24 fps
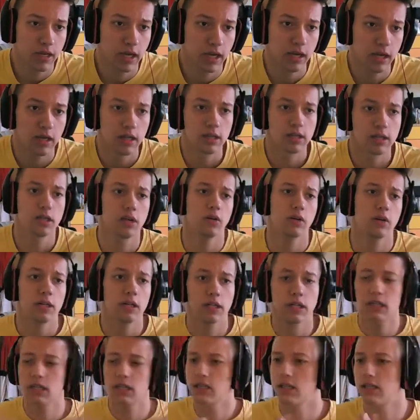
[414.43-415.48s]
So
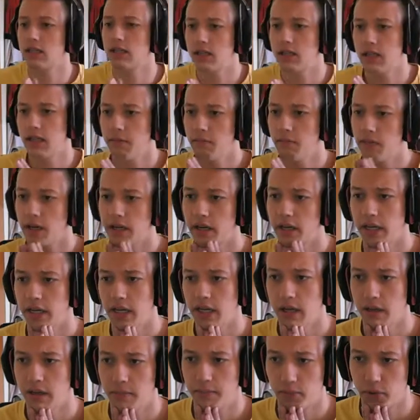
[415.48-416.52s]
this is the team
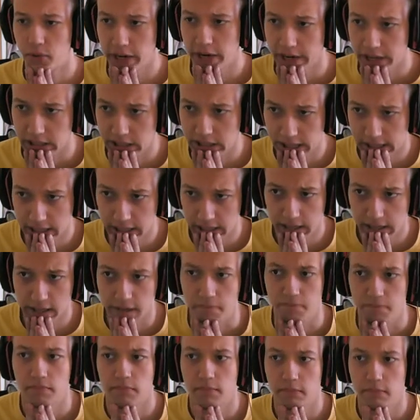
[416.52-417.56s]
he brings.
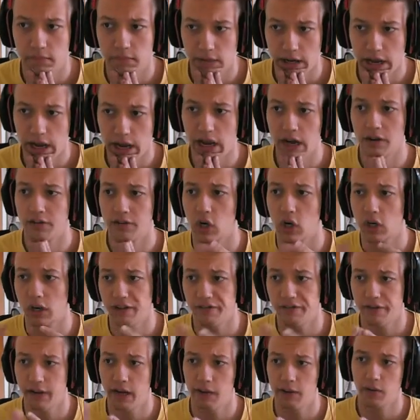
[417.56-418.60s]
Aggron,
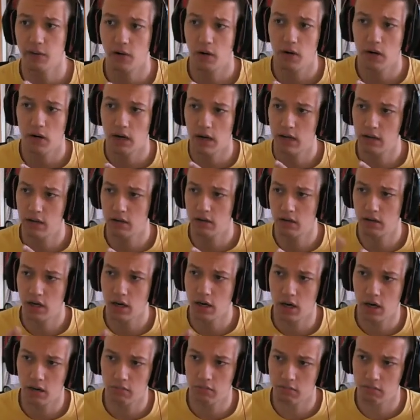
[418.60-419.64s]
Clefable,
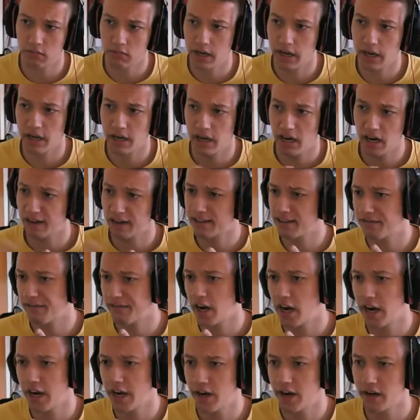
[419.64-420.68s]

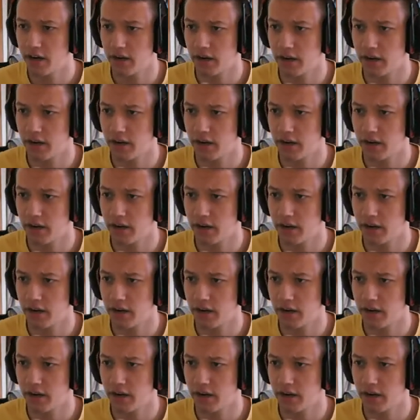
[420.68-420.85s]
Electivire,